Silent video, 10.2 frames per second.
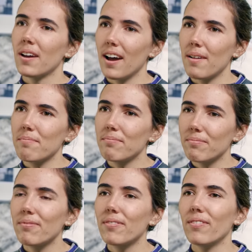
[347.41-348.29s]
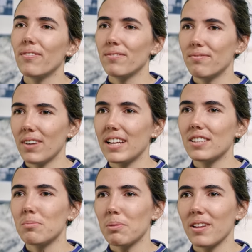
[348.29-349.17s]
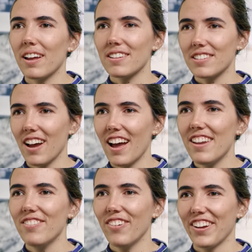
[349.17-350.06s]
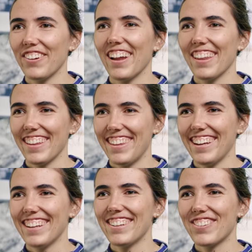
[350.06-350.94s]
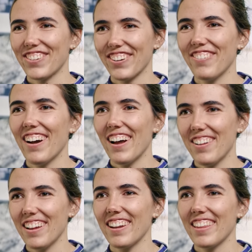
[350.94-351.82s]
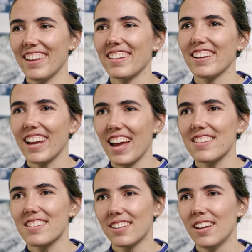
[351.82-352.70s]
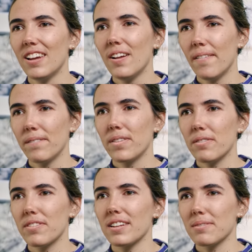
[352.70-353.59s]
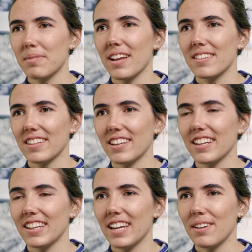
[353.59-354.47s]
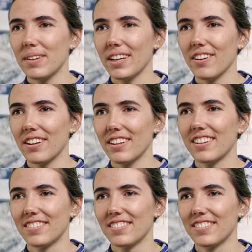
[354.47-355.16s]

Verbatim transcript: I'm ready to put that aside and work on other things for a while, and I think the cats, the phantom cats, are gonna keep me going.